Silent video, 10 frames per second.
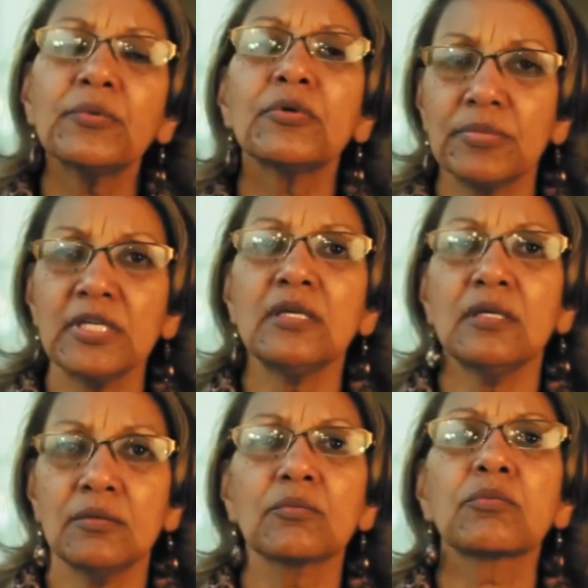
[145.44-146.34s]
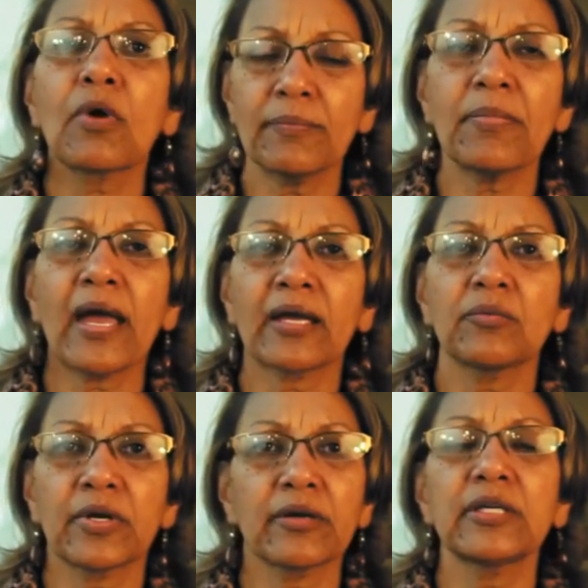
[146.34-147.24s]
would be right back
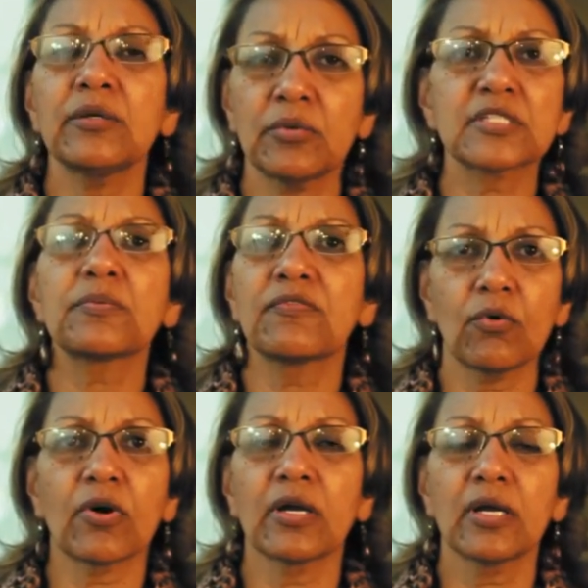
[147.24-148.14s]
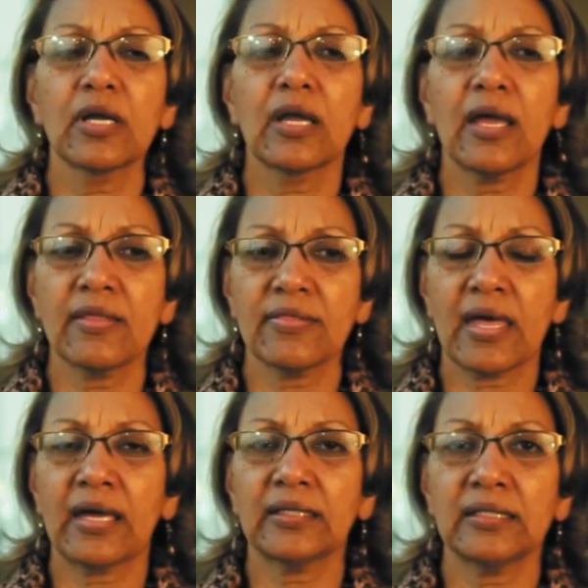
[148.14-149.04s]
where he was before, and
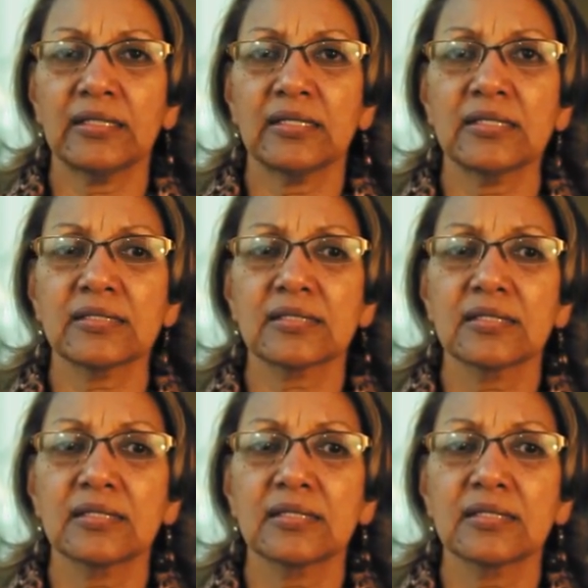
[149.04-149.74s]
that is